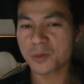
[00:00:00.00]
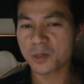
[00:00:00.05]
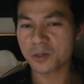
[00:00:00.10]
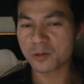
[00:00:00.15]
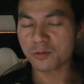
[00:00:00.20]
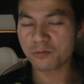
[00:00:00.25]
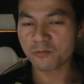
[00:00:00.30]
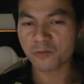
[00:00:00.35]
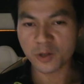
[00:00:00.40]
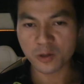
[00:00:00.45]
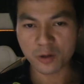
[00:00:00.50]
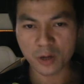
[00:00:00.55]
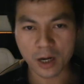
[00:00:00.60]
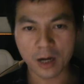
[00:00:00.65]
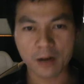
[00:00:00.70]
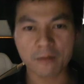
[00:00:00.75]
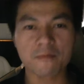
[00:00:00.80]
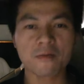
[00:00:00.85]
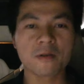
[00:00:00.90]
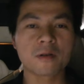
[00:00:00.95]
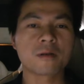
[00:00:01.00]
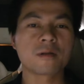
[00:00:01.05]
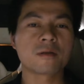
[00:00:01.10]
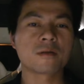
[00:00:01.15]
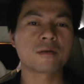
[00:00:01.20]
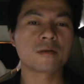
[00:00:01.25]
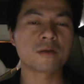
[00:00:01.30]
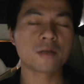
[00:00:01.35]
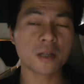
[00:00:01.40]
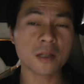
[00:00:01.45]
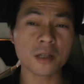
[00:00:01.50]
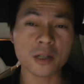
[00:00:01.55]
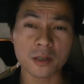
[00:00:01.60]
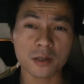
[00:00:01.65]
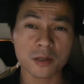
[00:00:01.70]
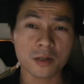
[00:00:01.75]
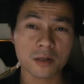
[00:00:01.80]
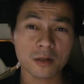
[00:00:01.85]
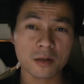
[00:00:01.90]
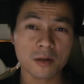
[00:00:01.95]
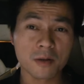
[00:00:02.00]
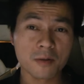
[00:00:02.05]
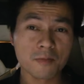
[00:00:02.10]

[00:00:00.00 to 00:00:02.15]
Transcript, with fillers: when you have uh, digits,